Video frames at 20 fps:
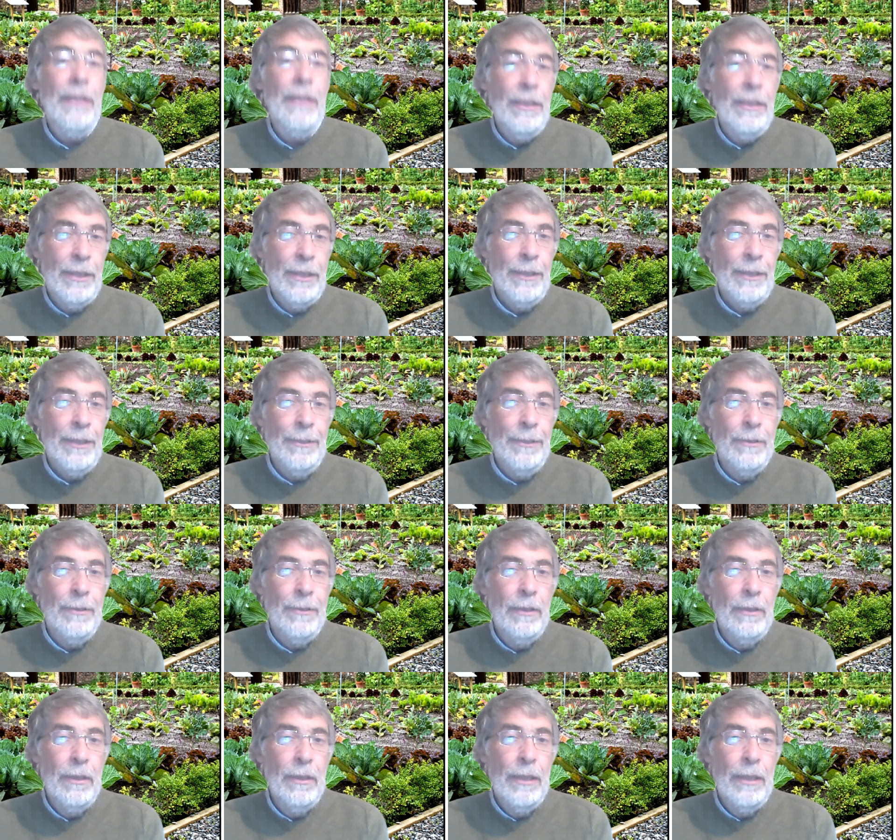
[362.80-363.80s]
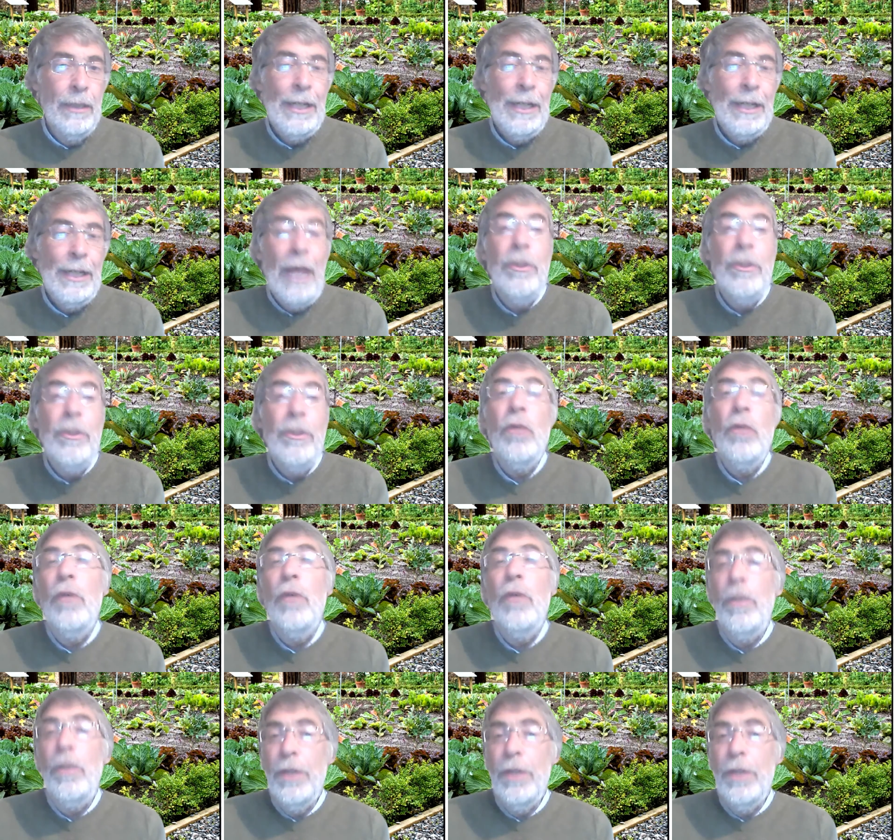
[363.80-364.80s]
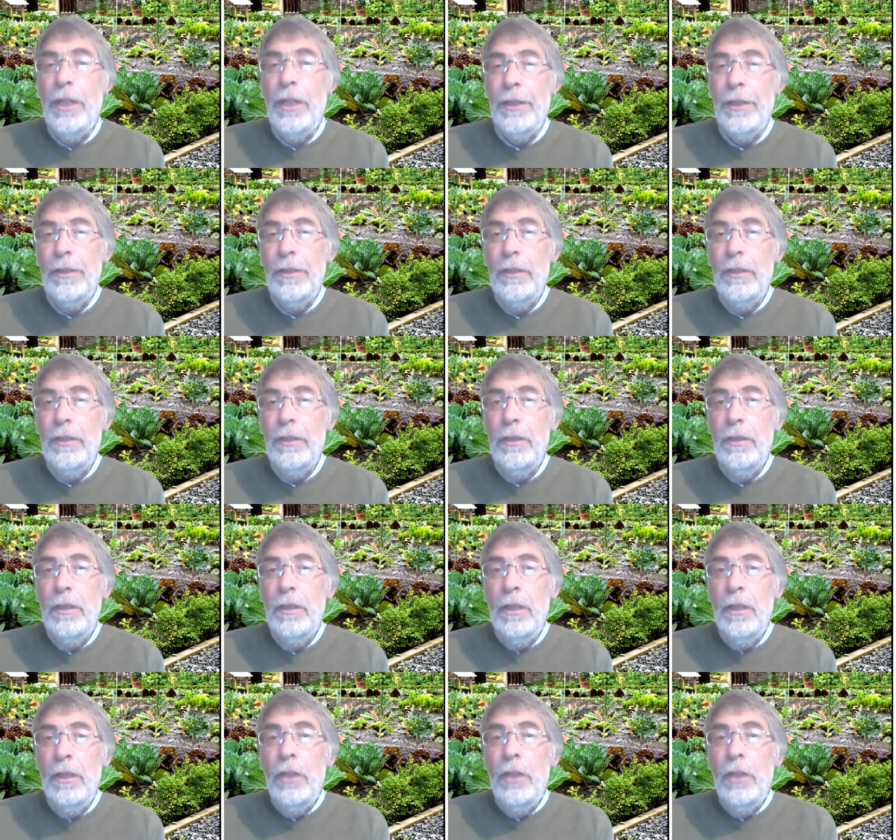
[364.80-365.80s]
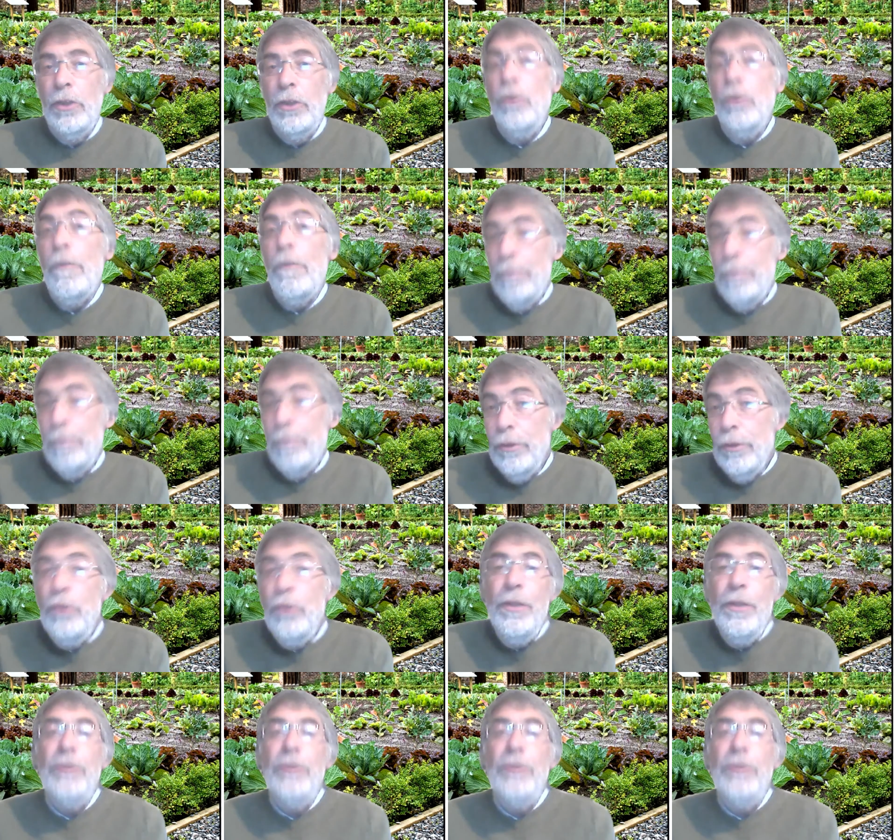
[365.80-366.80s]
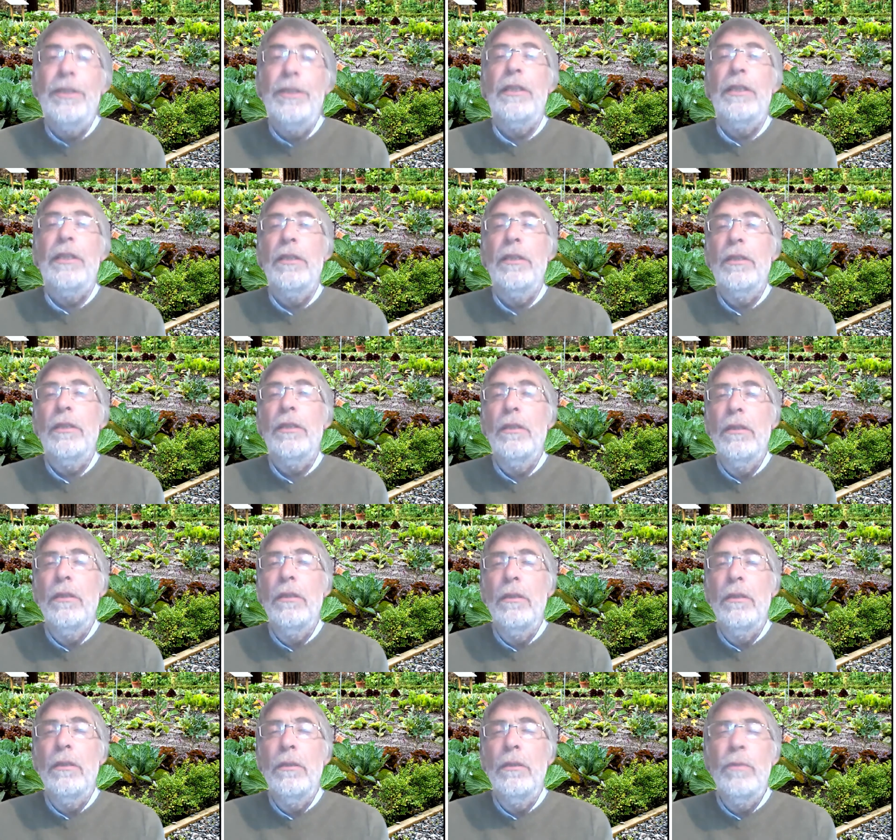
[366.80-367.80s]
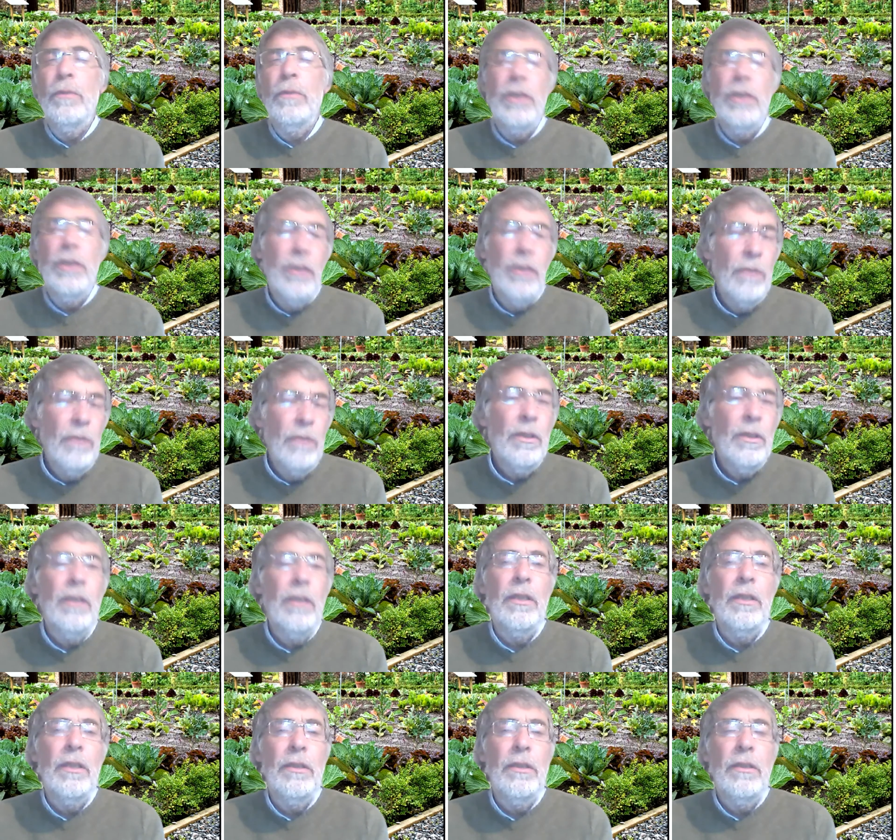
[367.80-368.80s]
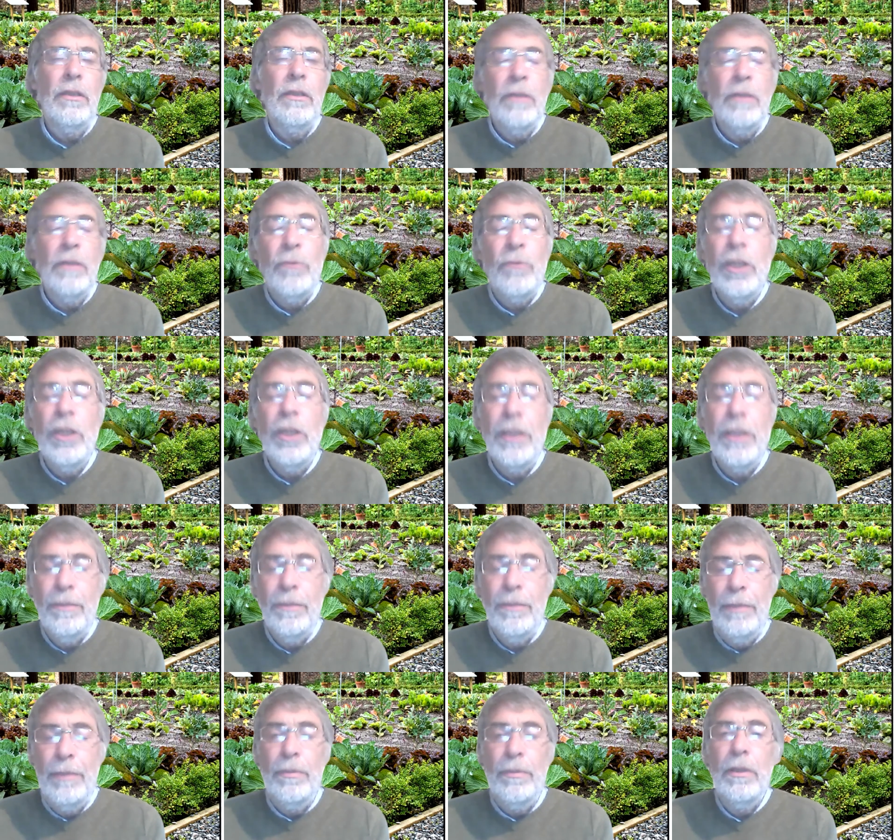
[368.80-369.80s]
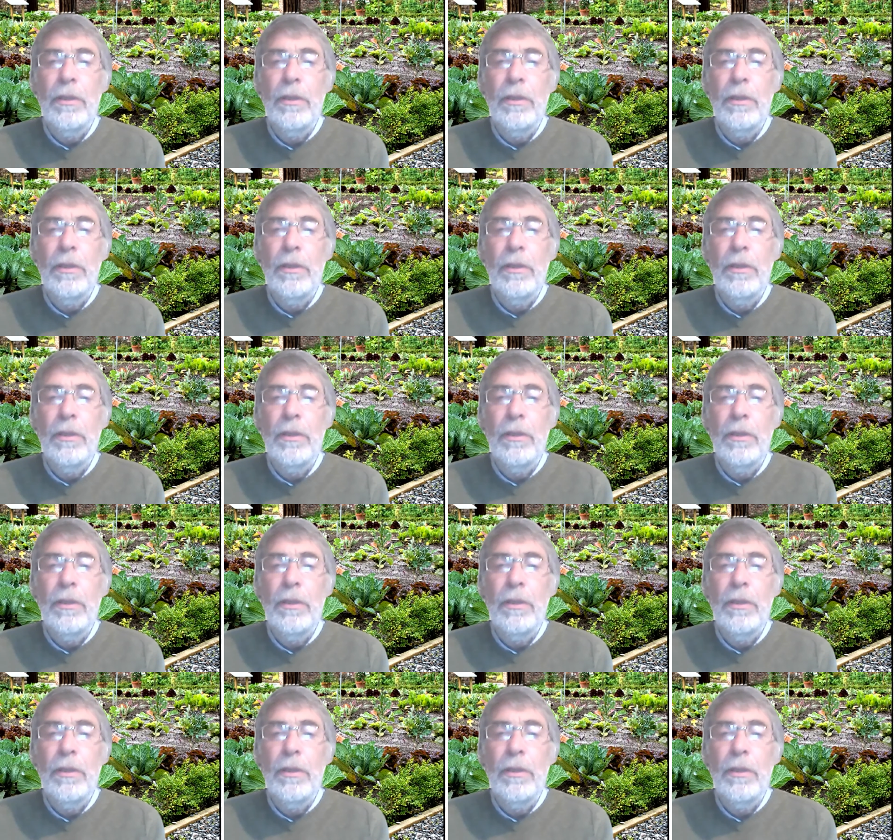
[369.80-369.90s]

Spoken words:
garden and how we can work with God to prune those things which don't hurt people,